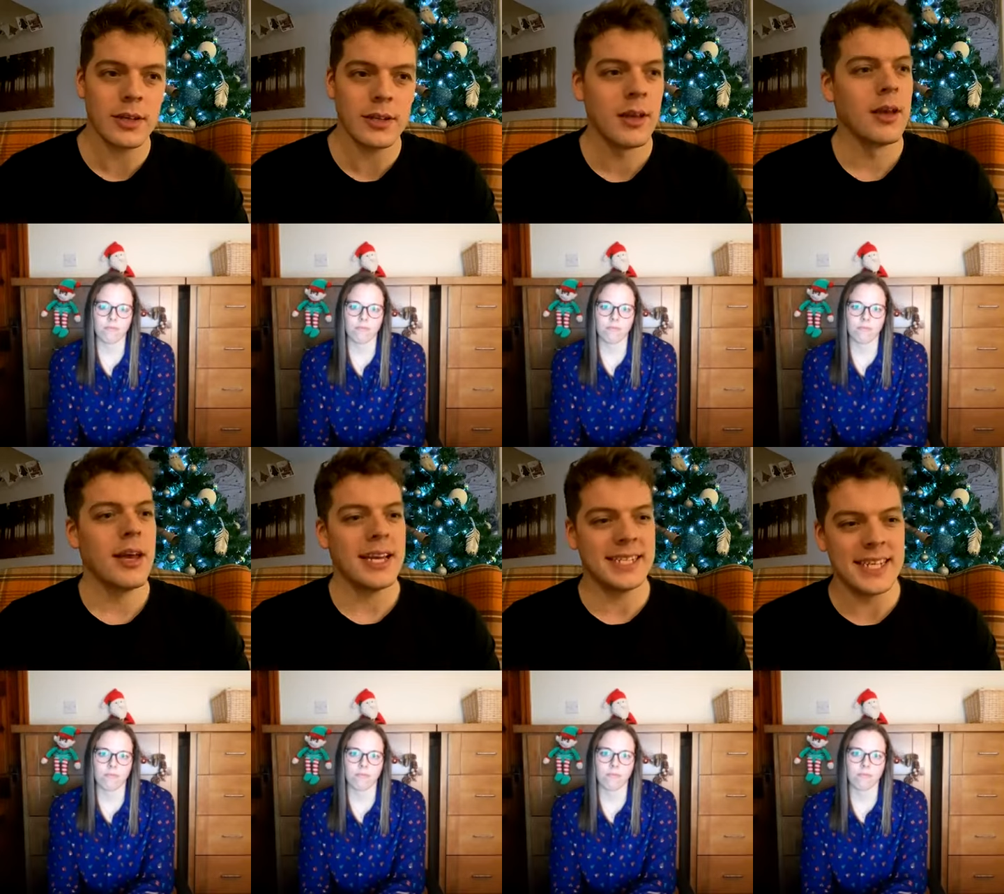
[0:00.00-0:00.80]
Speaker 1: And
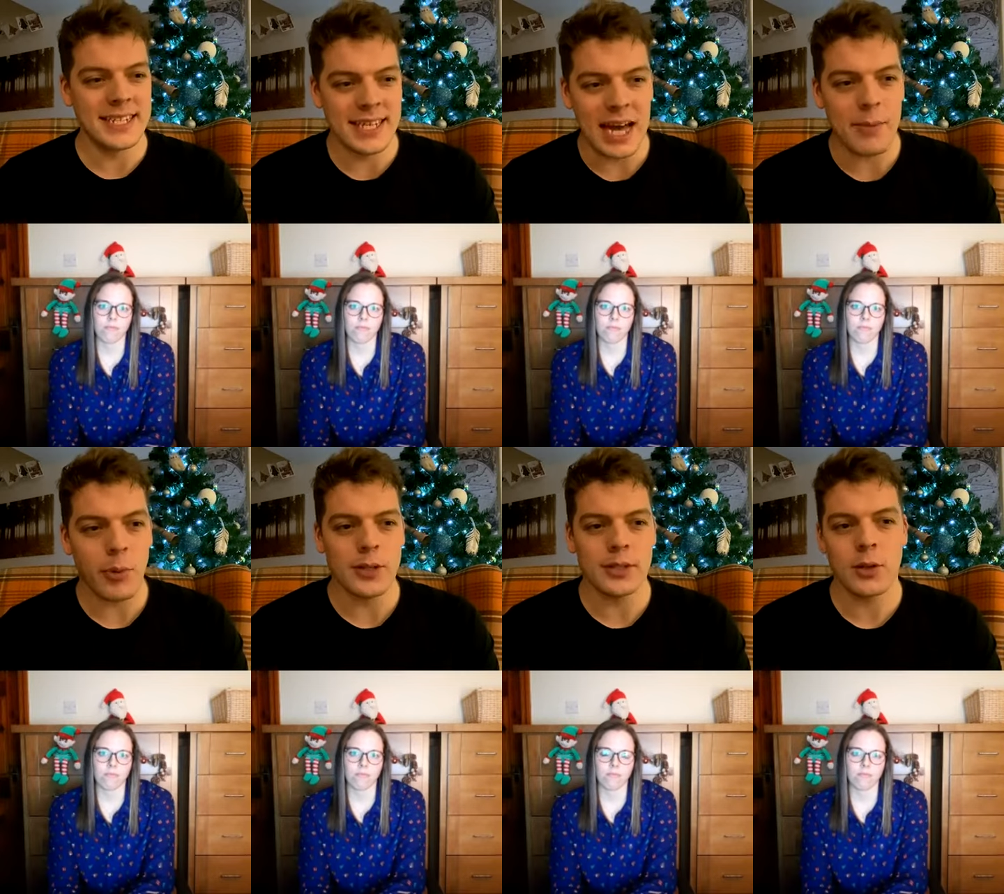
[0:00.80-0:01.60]
it's easy at that
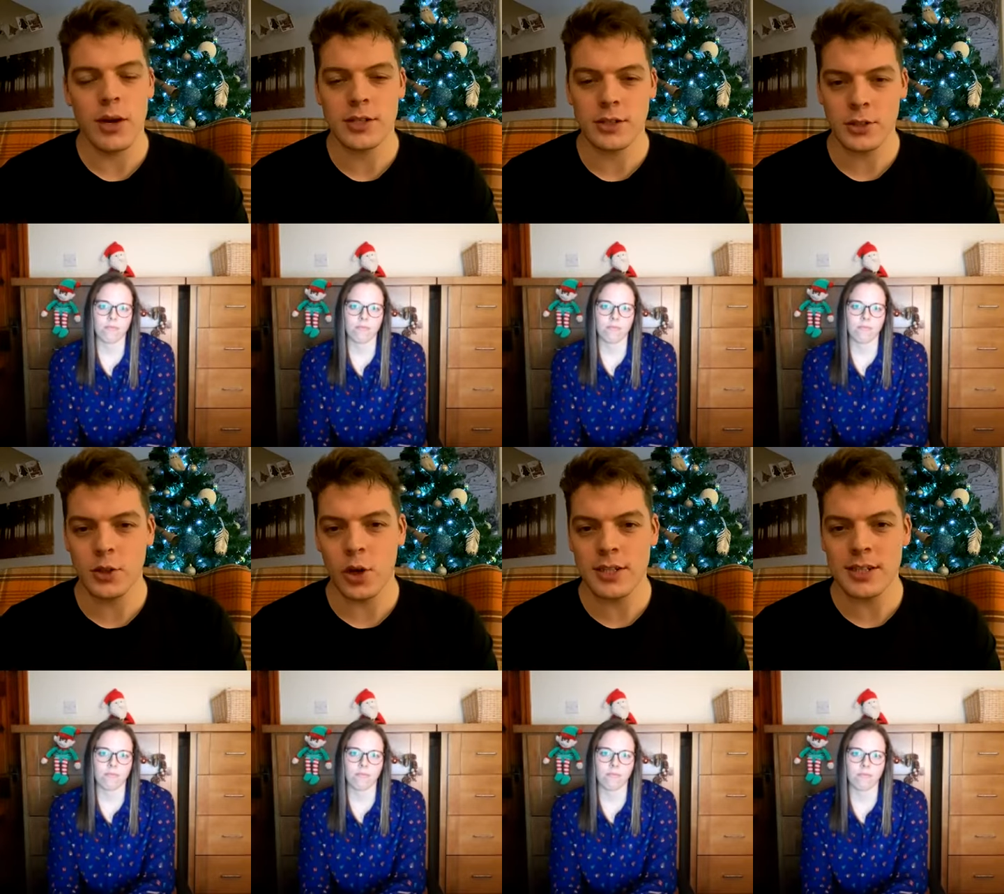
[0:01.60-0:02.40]
point to question your
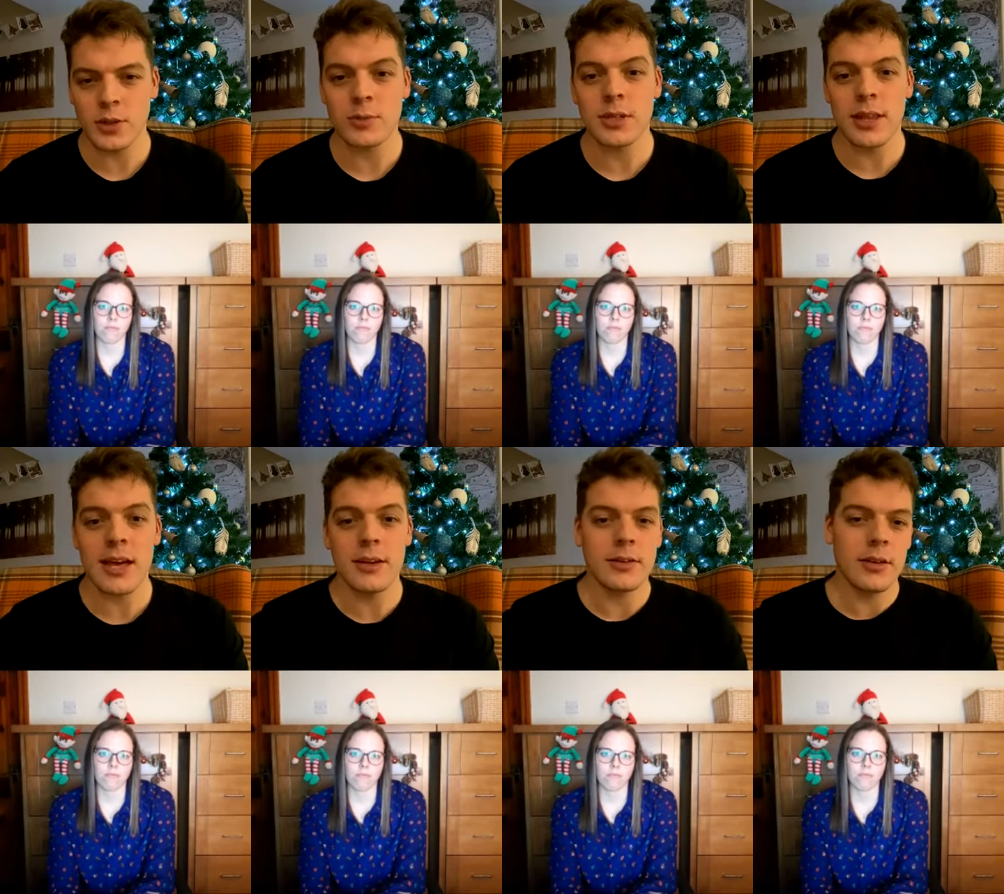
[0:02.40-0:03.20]
choices up till
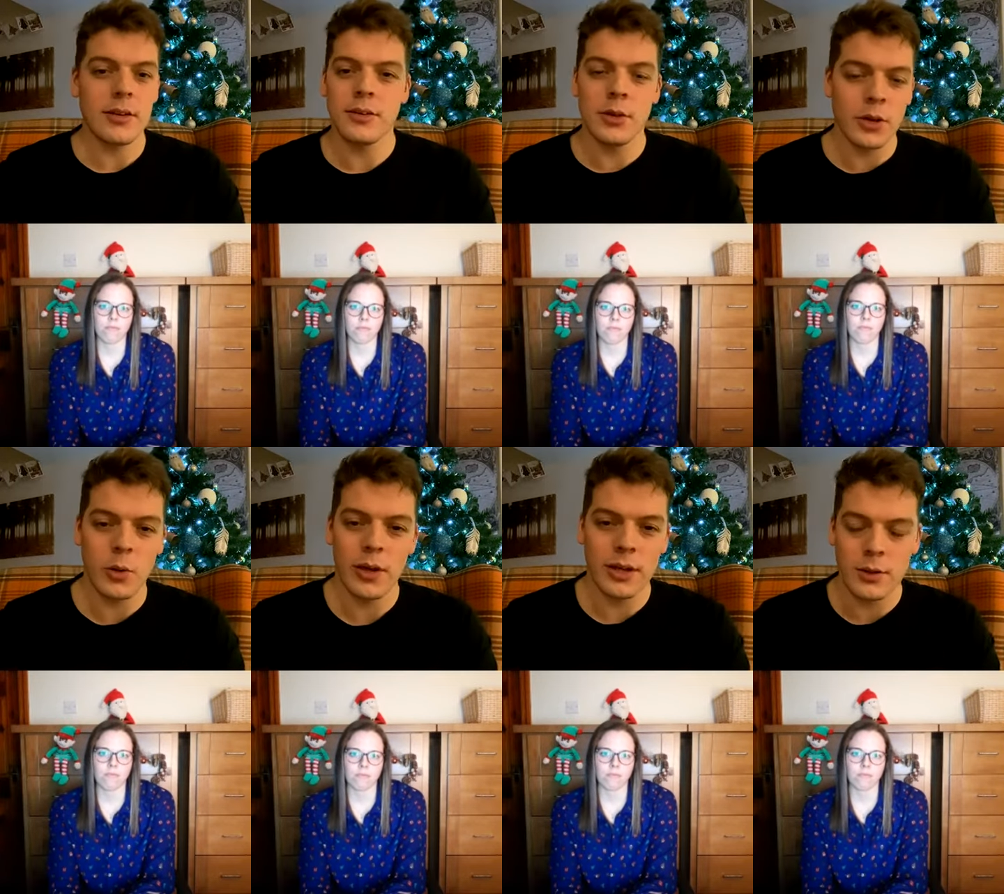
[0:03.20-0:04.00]
then, and do a
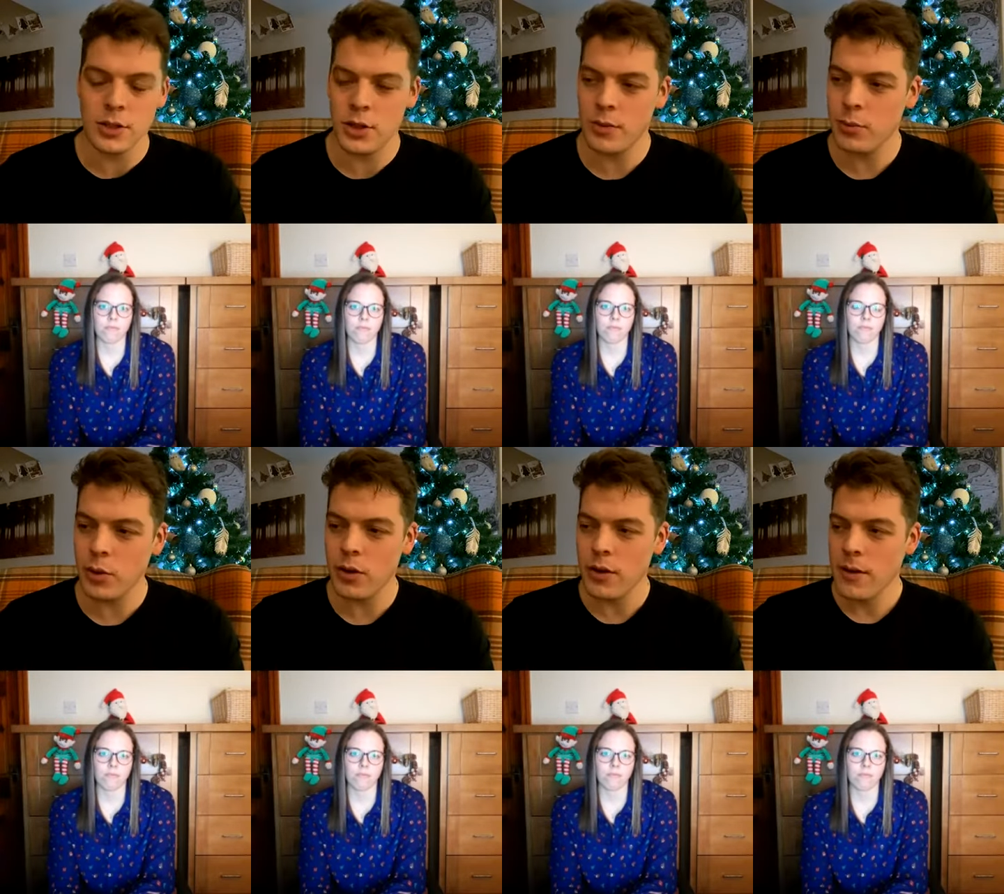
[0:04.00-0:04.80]
quick U-turn.
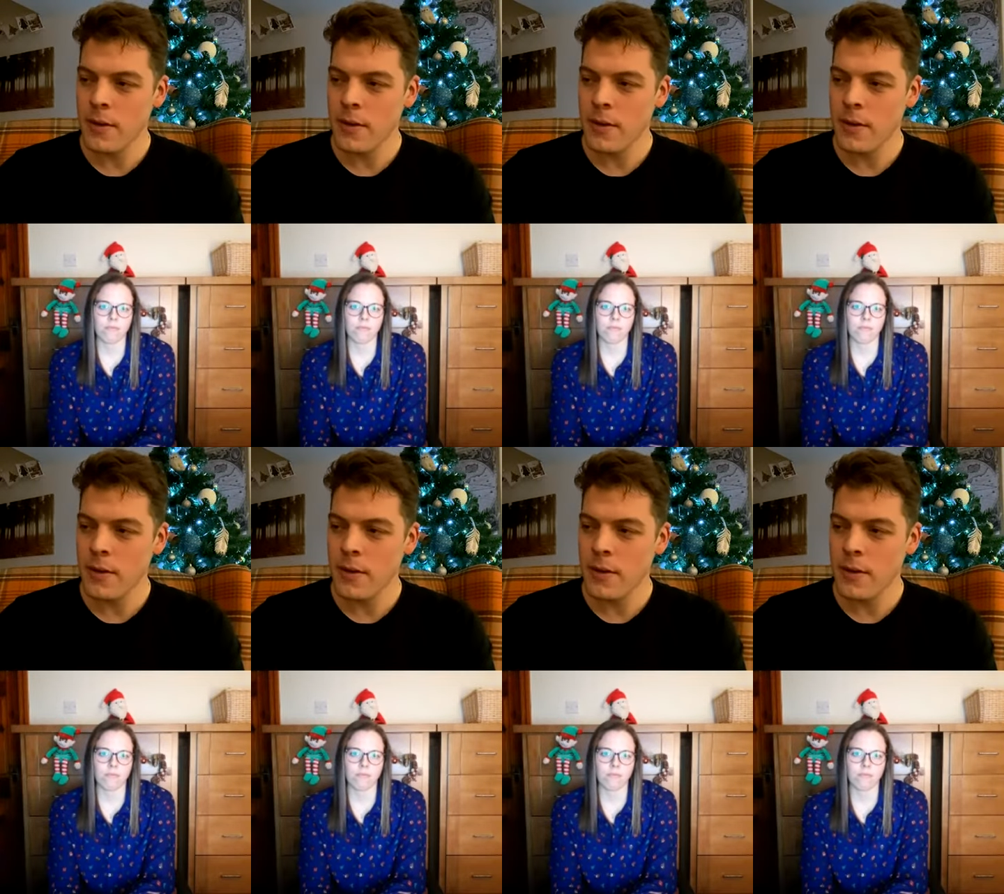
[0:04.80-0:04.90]
But,